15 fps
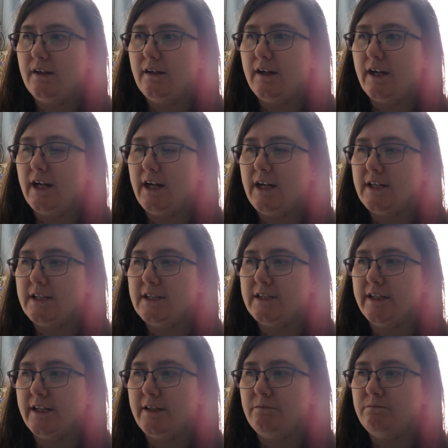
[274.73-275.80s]
and
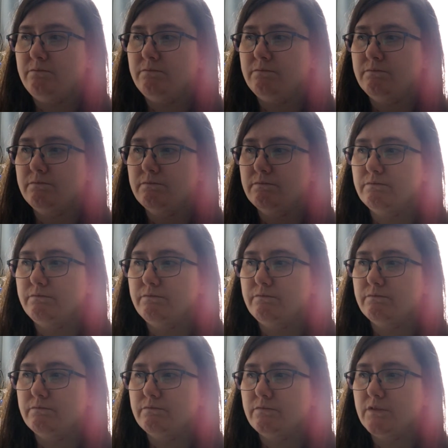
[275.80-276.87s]
um,
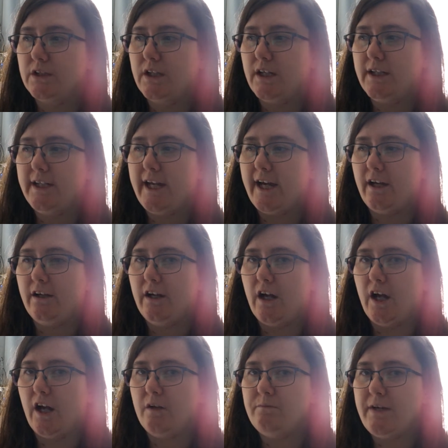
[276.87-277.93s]
and yeah,
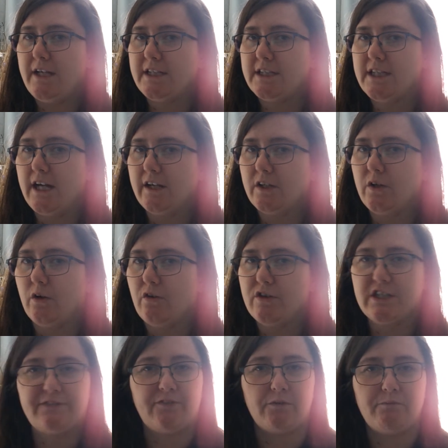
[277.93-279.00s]
um, it's that
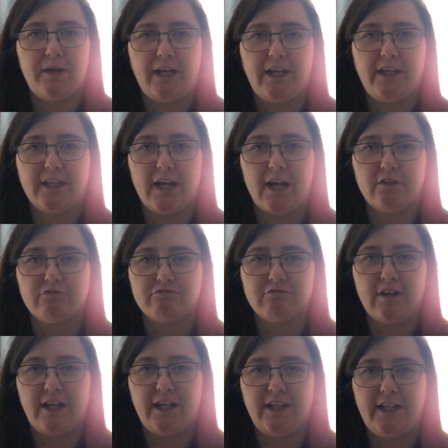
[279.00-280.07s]
chorus for me that
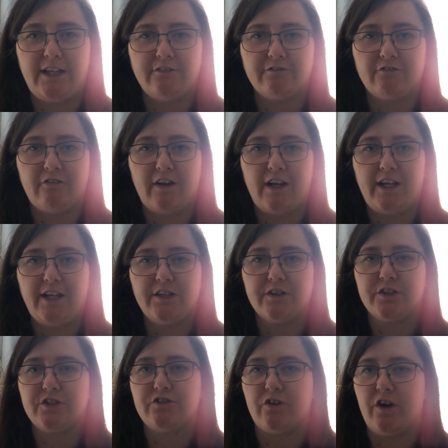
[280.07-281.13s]
really, really
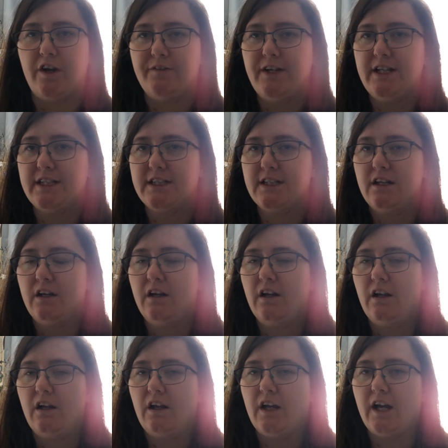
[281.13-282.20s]
does drive it.
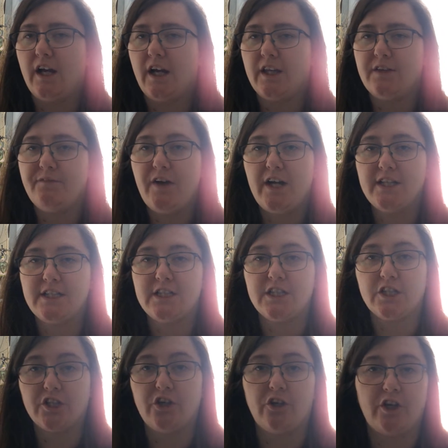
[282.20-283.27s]
Uh, the verses
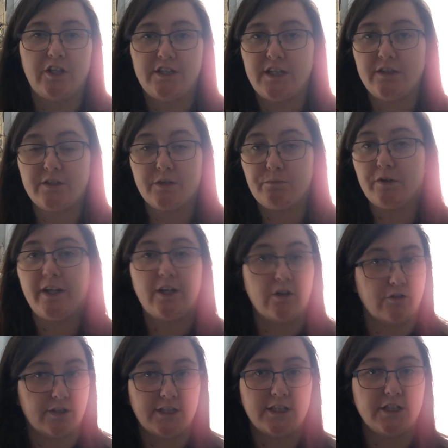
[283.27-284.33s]
are good, the, the
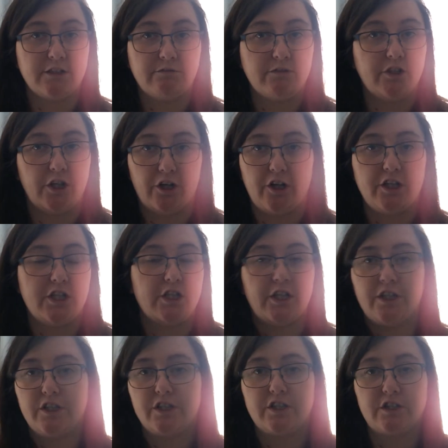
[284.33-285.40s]
pre-chorus is good,
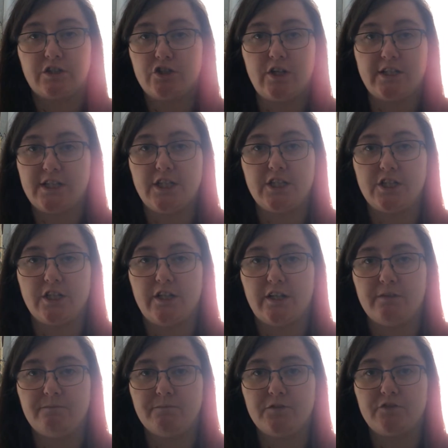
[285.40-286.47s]
and transition
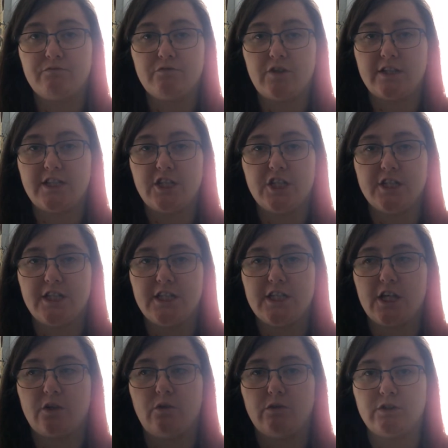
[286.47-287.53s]
um, transitions into
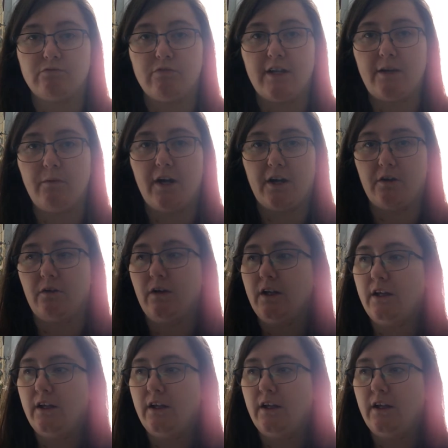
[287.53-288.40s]
that chorus really well.